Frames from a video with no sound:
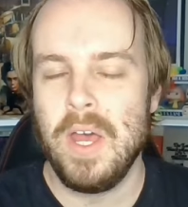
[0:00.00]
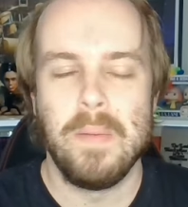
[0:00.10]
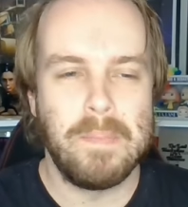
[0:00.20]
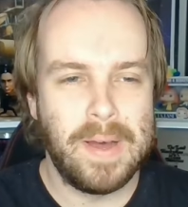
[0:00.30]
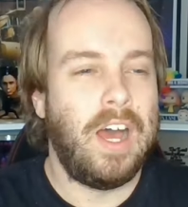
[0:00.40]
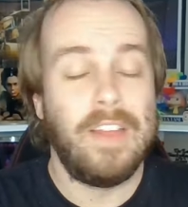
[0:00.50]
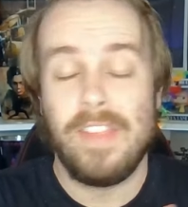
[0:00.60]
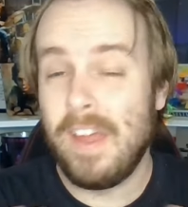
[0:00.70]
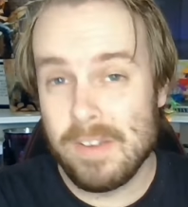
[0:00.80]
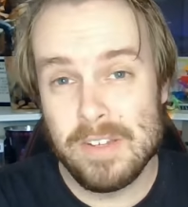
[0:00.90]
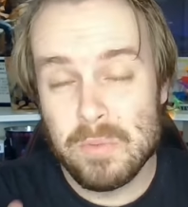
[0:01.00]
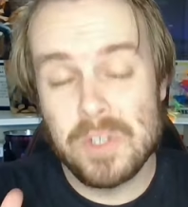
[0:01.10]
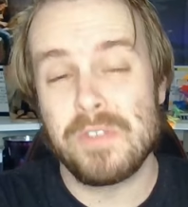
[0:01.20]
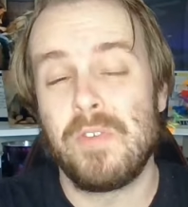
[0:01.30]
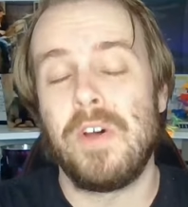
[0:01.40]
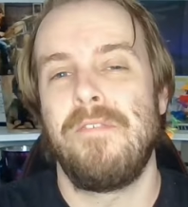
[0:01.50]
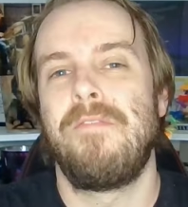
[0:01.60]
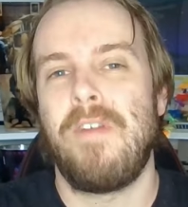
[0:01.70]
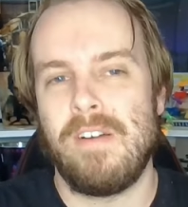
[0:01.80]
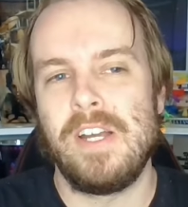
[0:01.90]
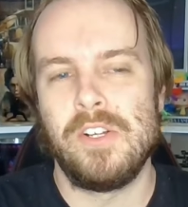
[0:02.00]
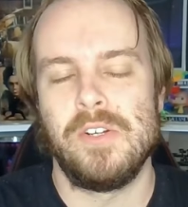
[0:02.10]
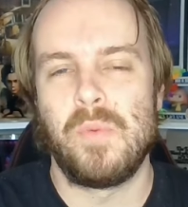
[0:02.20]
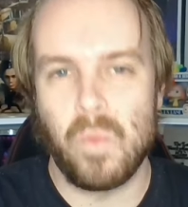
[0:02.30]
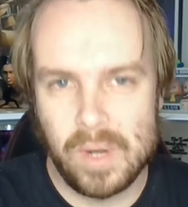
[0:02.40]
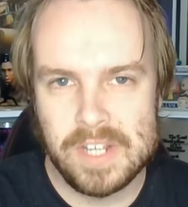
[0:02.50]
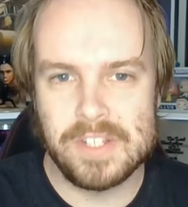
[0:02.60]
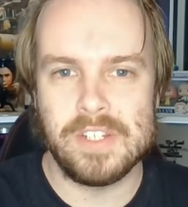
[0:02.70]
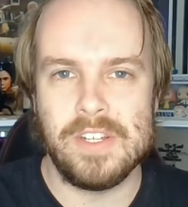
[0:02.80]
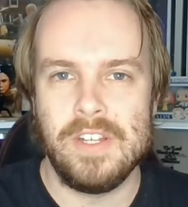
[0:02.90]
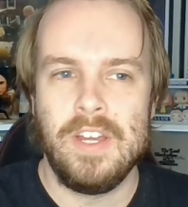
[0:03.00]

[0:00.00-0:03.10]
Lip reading: but that was for a very good reason.